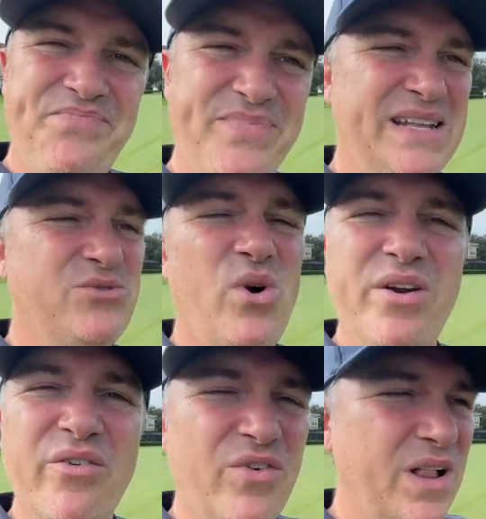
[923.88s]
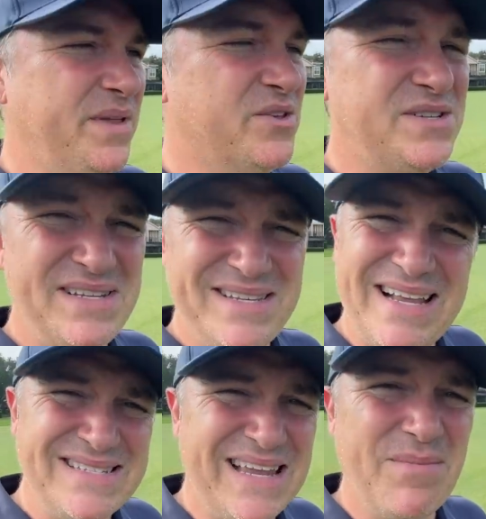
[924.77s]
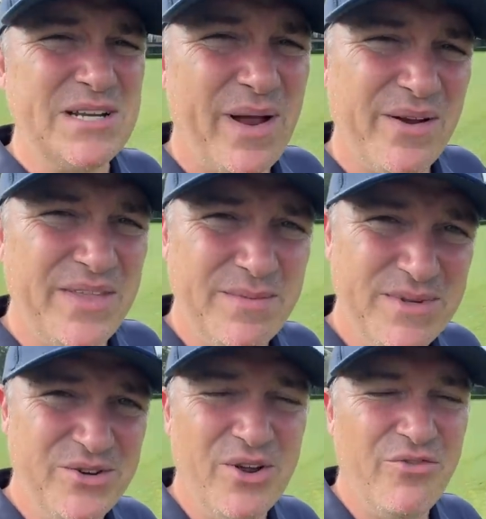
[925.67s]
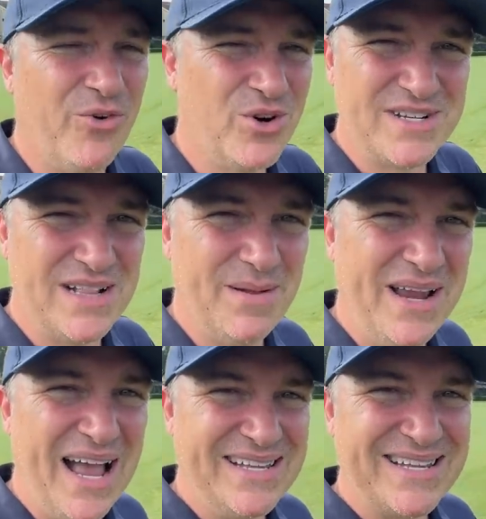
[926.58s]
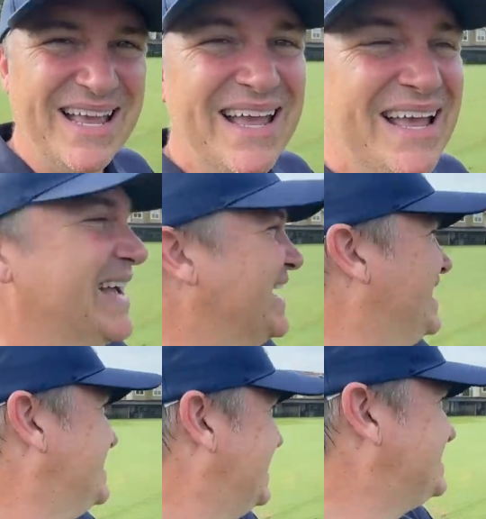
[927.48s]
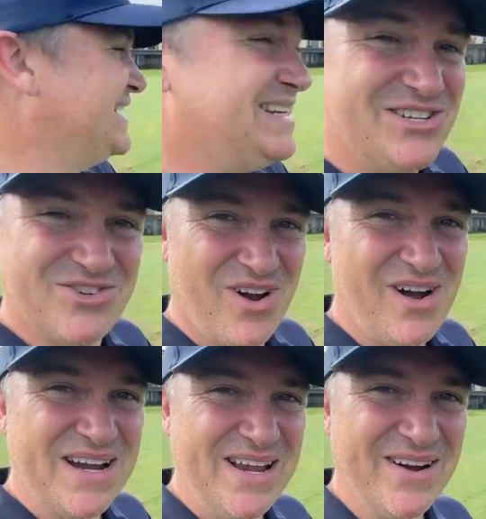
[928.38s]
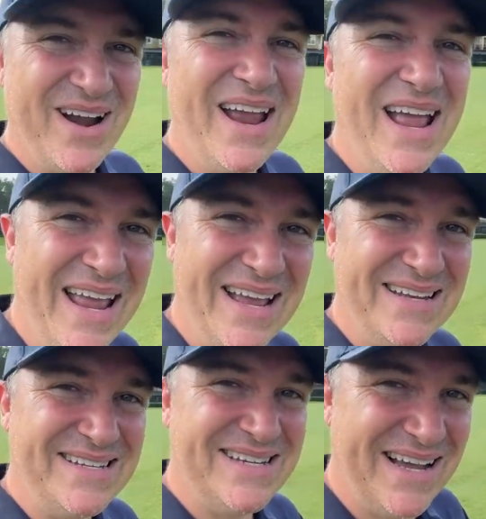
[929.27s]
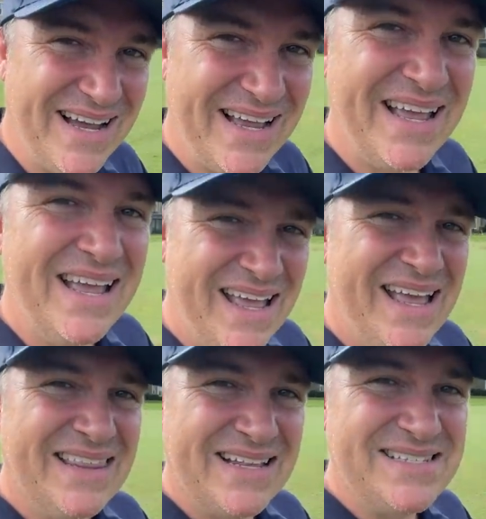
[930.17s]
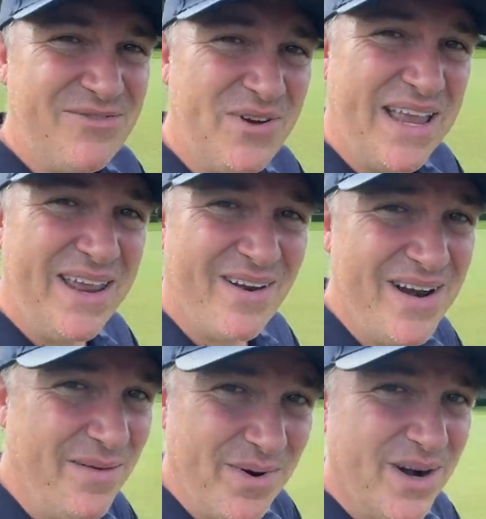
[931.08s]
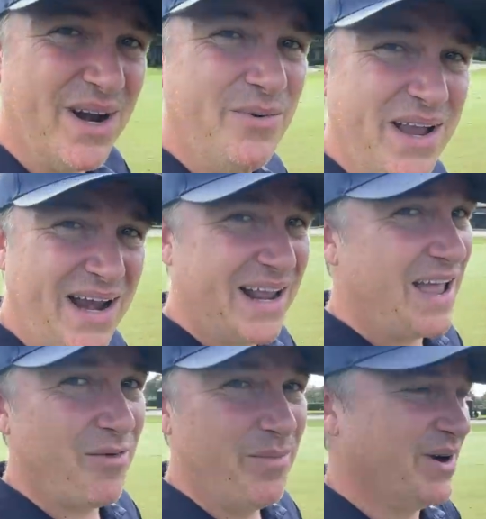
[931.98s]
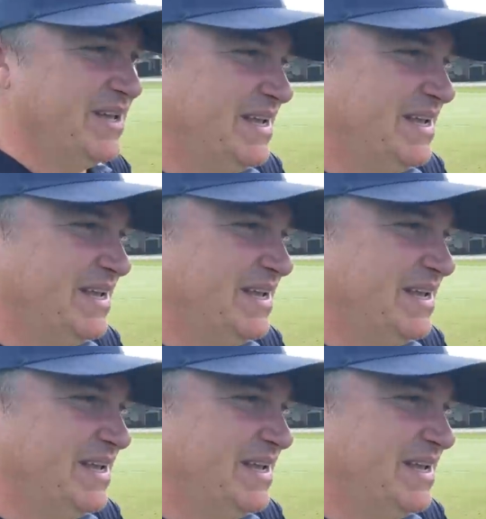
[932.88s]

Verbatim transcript: it's wonderful. I mean, it doesn't get much better than a Mizuno Forged club, guys. Let's end it strong here, and uh, let's see if we can hit our number. We got to have a birdie.